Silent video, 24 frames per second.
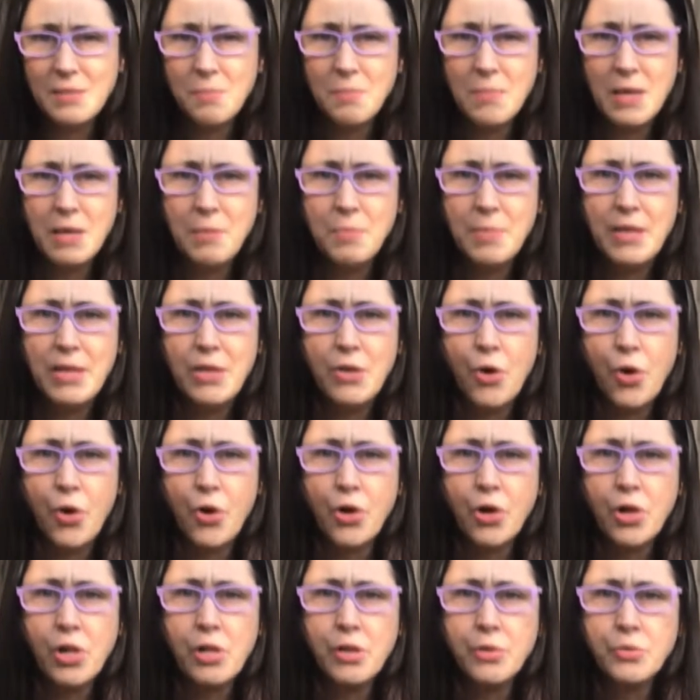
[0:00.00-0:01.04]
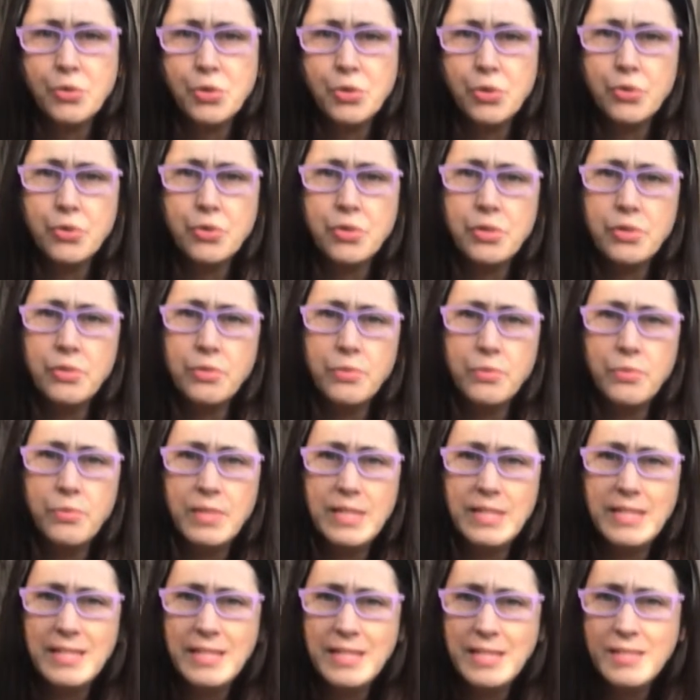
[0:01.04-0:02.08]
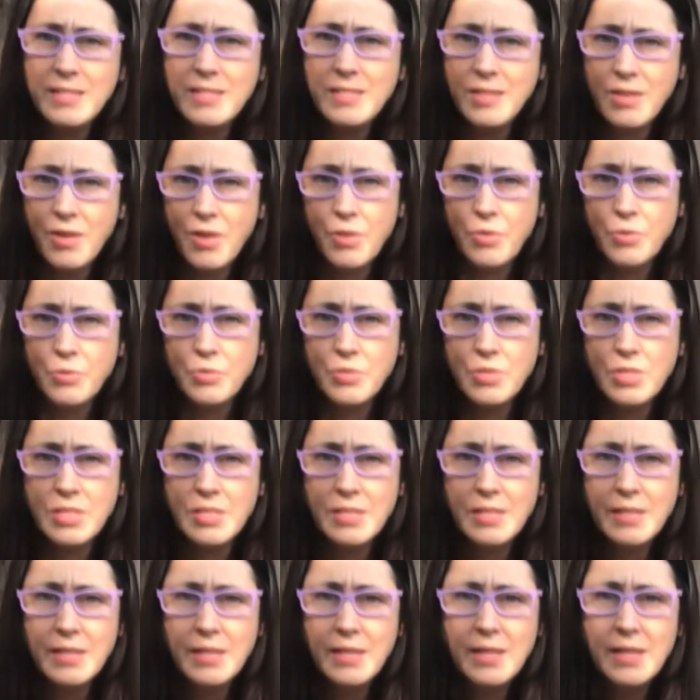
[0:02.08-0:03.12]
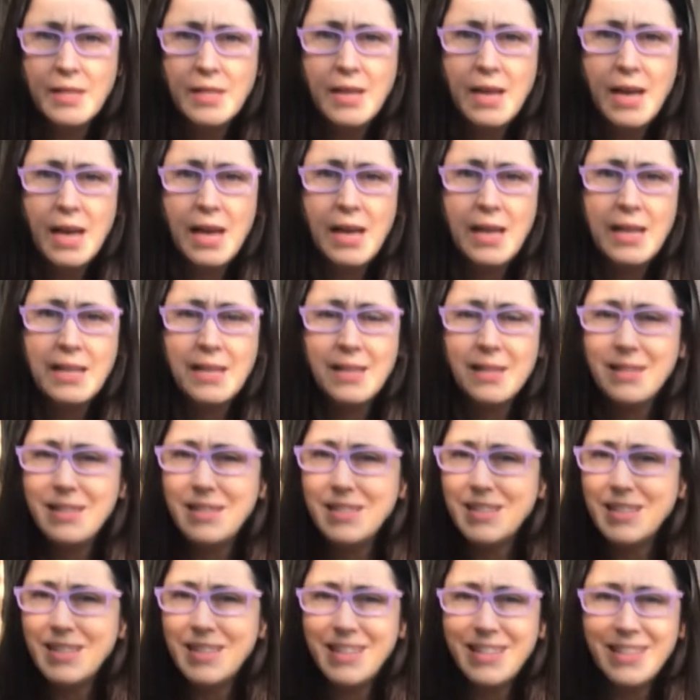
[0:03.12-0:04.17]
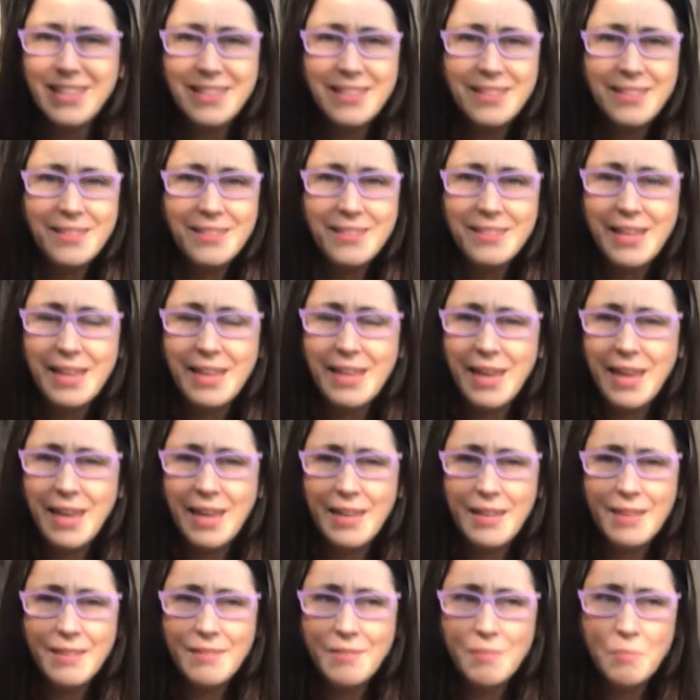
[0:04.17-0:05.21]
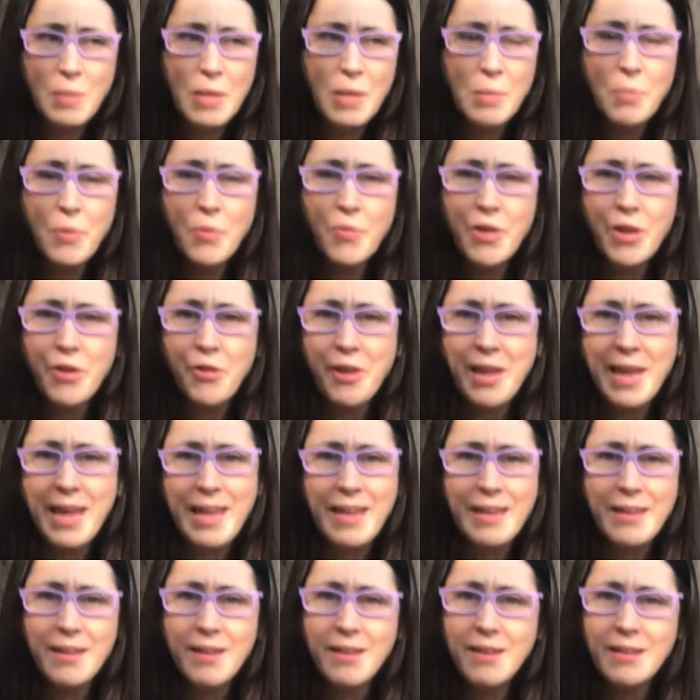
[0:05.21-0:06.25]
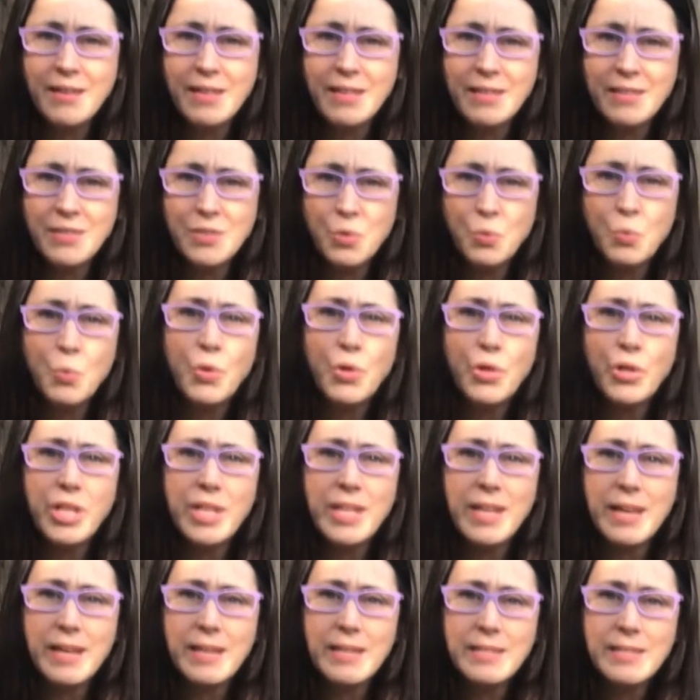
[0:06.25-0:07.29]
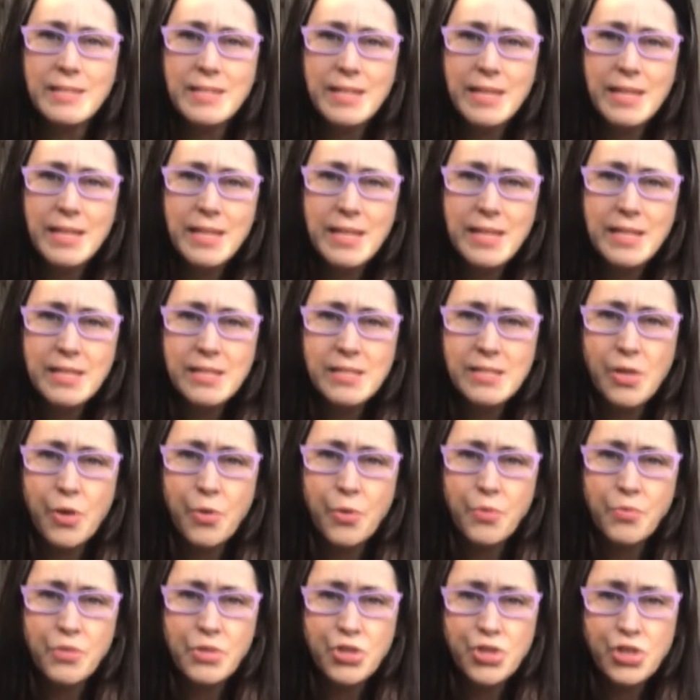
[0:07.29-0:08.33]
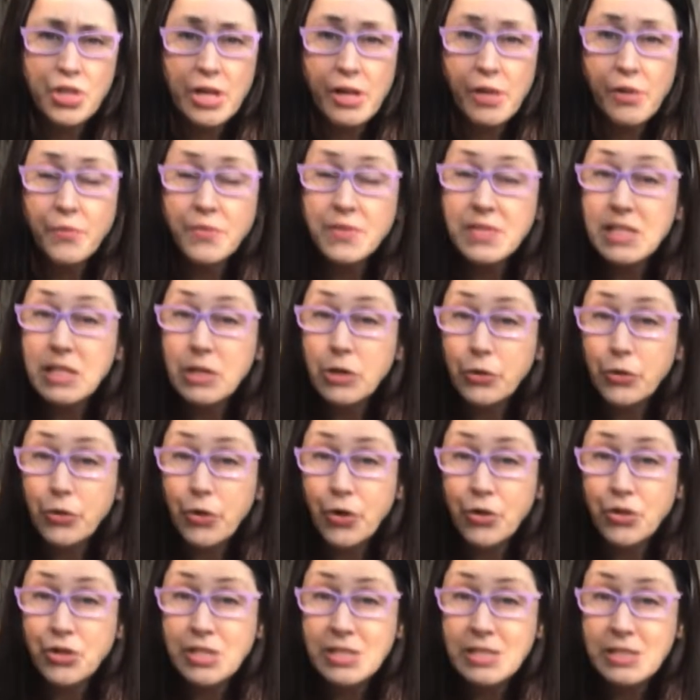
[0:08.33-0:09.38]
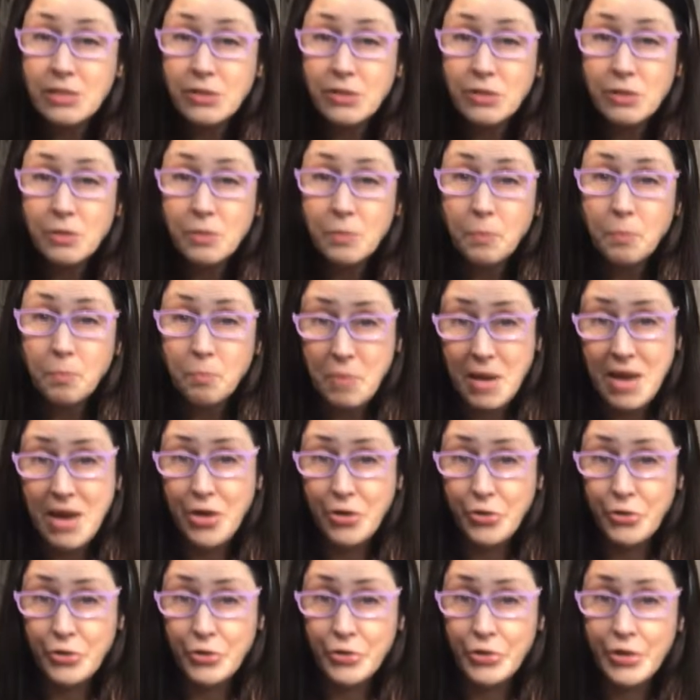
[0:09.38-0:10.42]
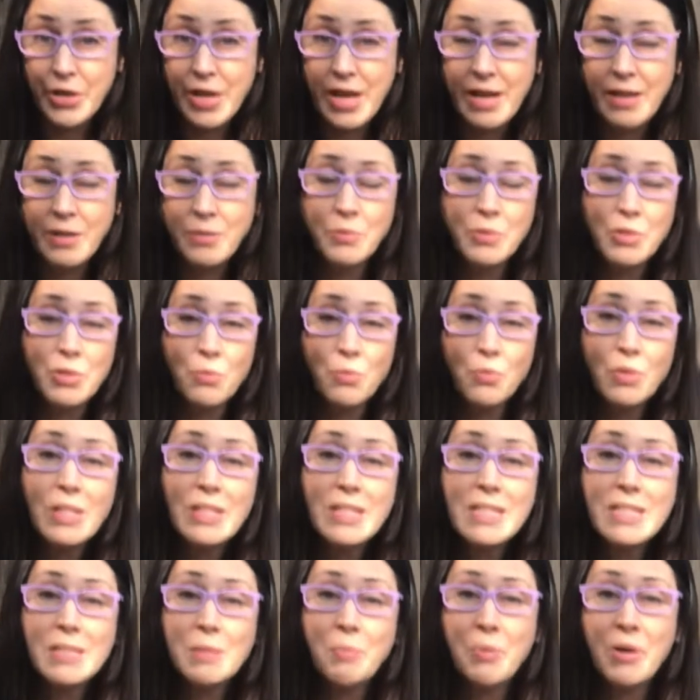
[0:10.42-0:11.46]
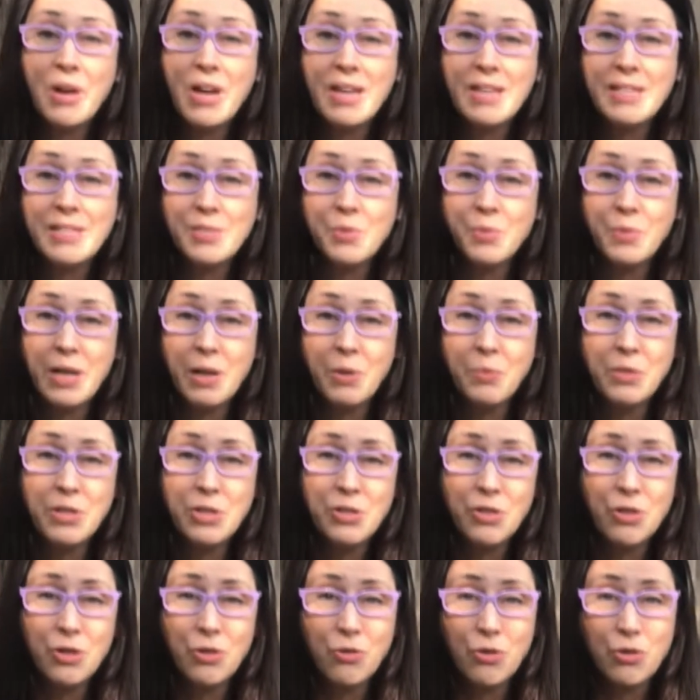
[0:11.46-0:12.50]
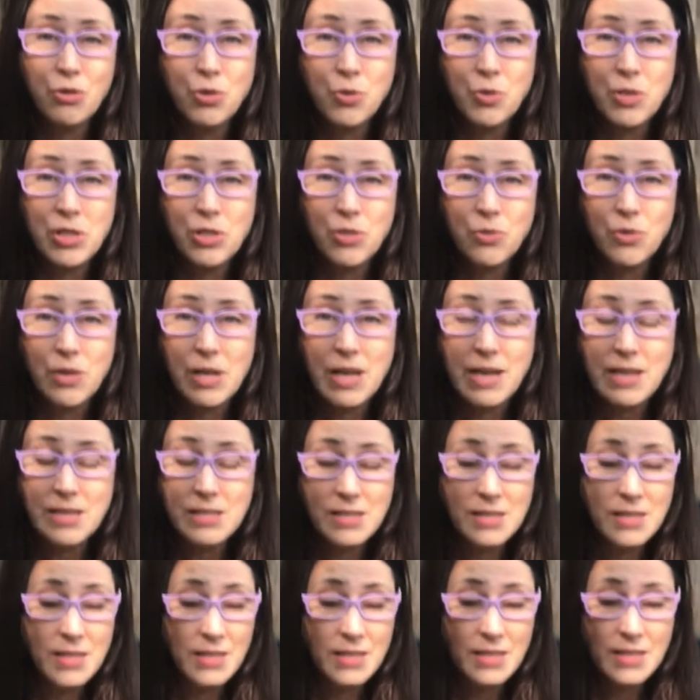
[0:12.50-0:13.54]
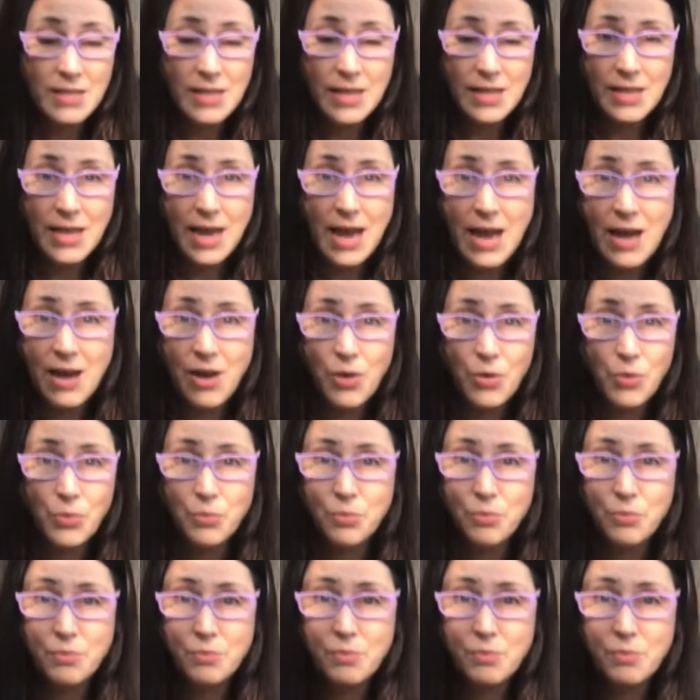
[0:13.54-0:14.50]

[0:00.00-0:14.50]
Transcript: maybe are closer to the East Coast, and people there cannot get to work yet. So the shelves here are still bare. I was really surprised when I went to the grocery store last night at how